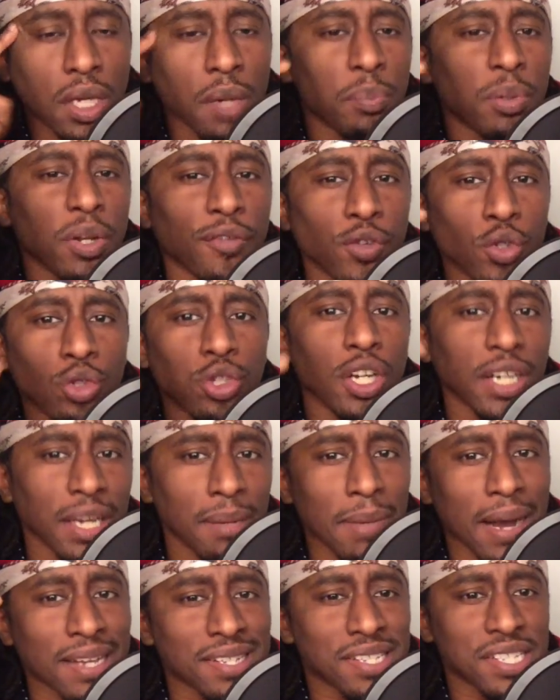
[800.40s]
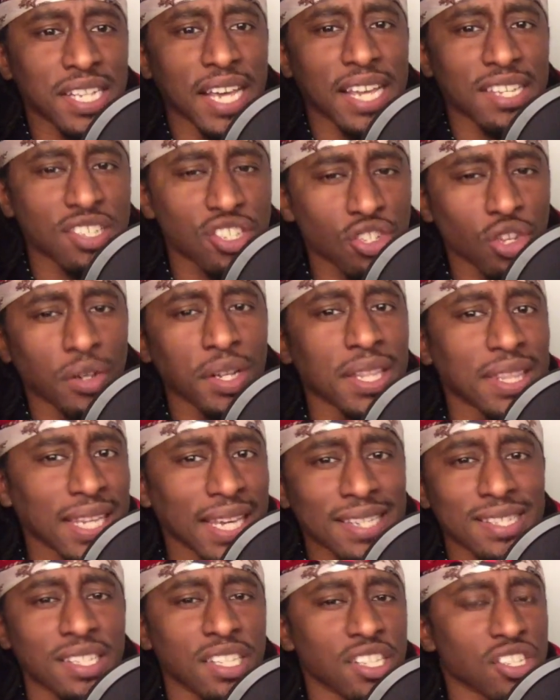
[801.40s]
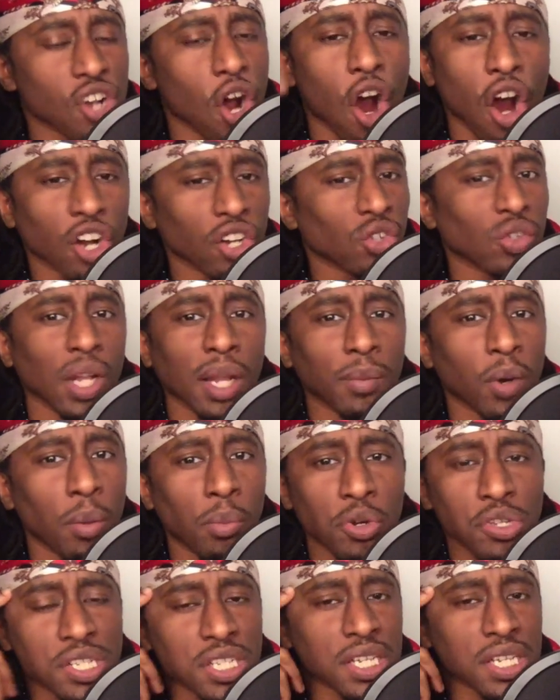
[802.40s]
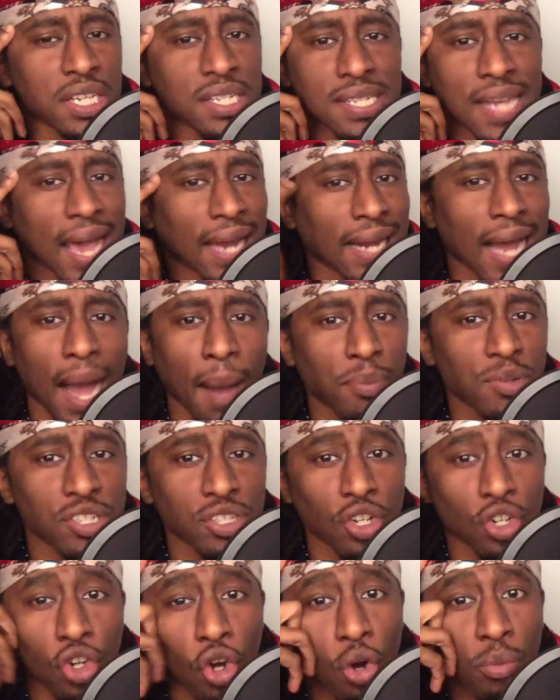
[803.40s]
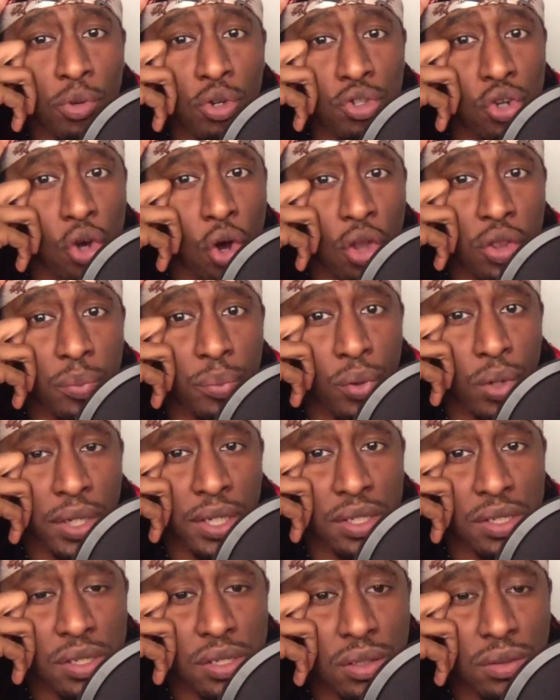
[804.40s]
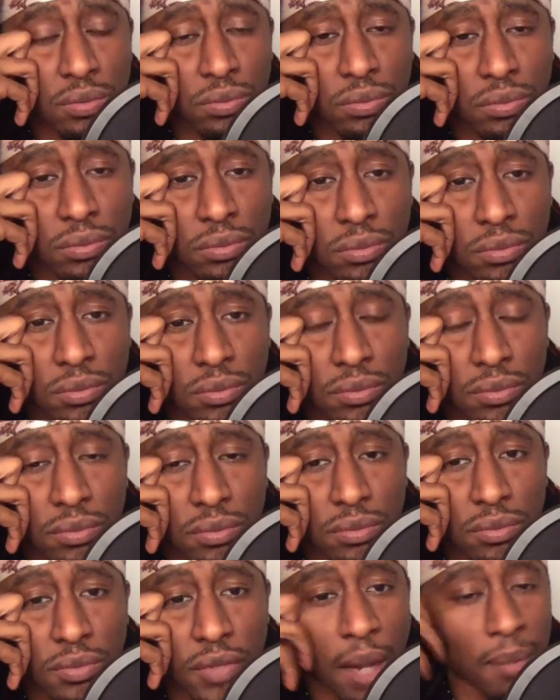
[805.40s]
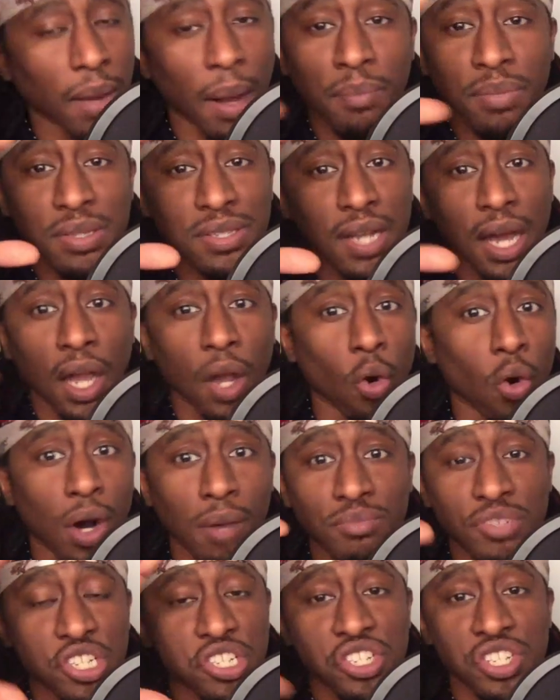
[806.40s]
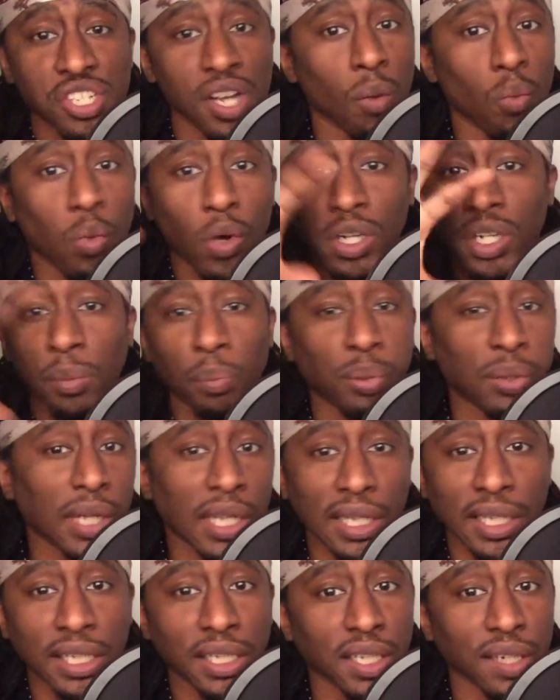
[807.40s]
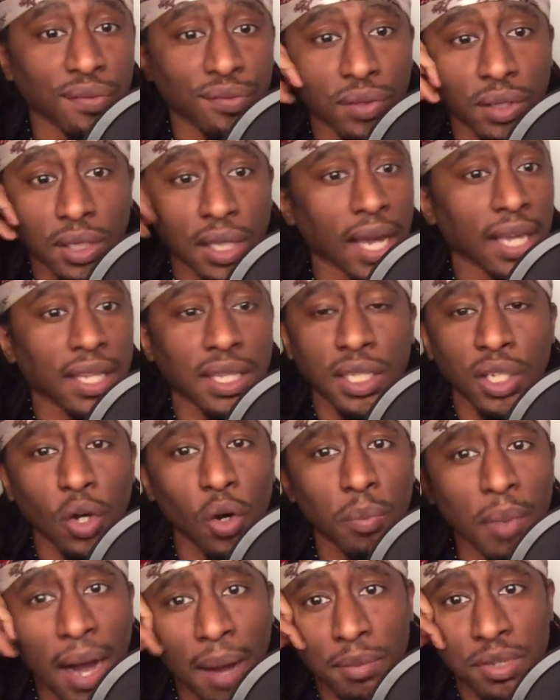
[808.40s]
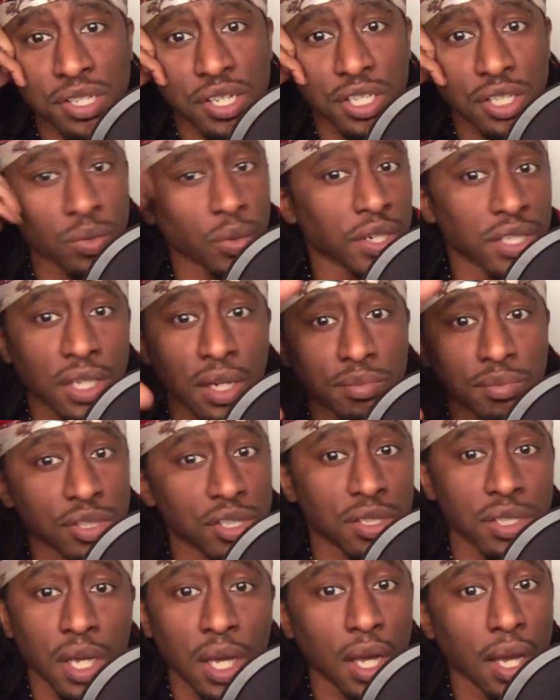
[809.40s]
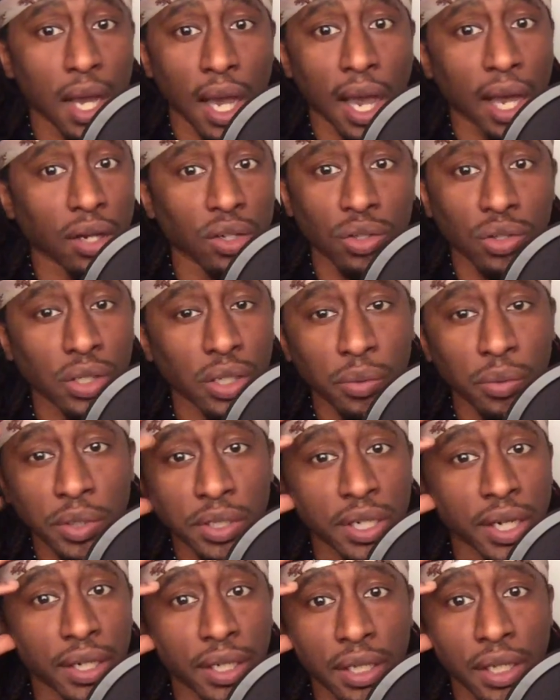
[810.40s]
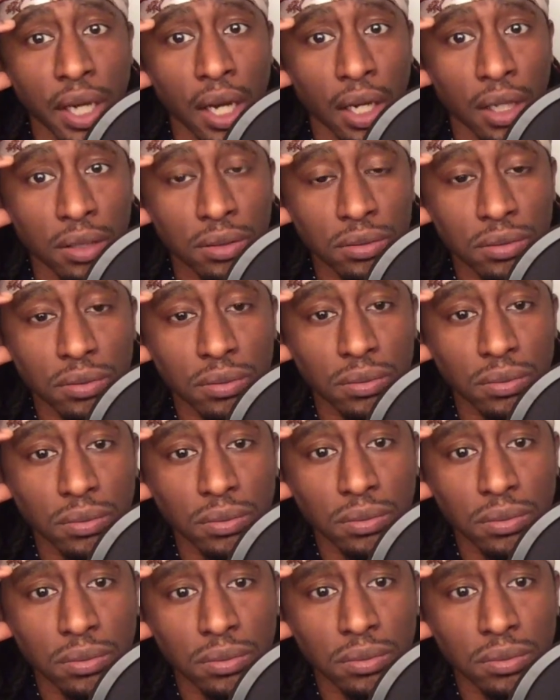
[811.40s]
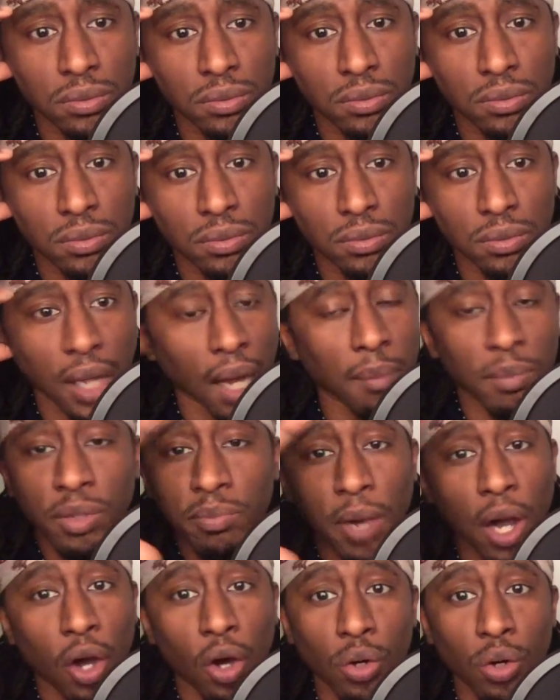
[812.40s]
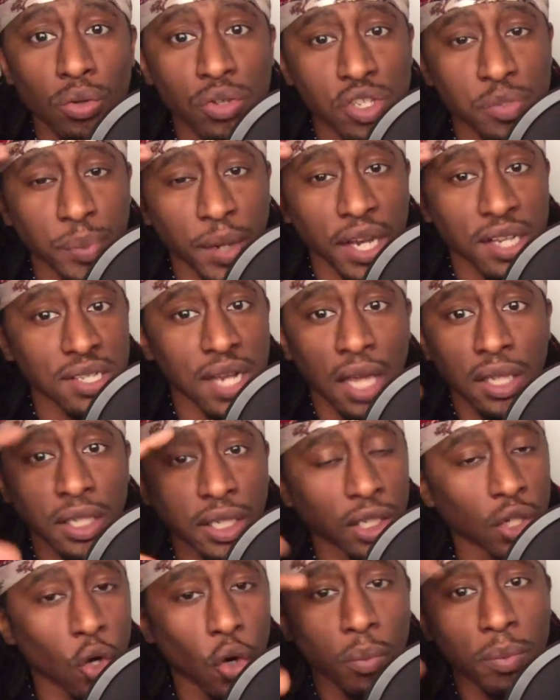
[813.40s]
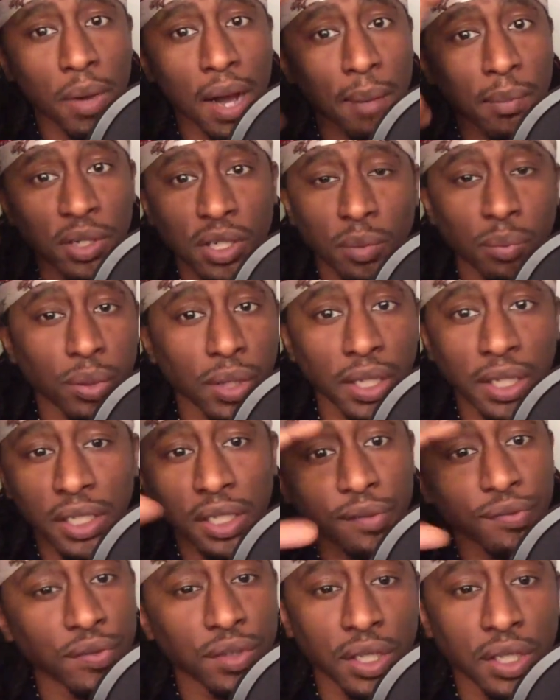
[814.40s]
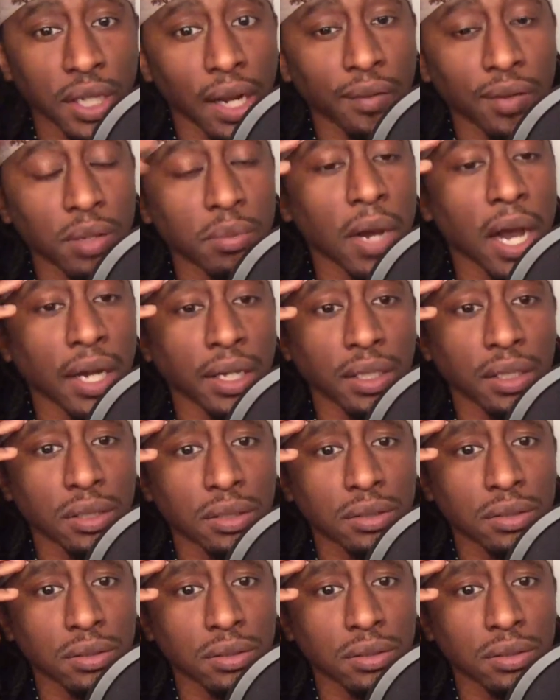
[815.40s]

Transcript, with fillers: But if you look at my stances on the things in this article, I'm almost the exact opposite on almost all the points. I'm, I'm or I'm just somewhere completely different, like the Obama situation. I'm just, I don't agree with none of y'all. I'm in my own space. I look at Obama completely different than everybody.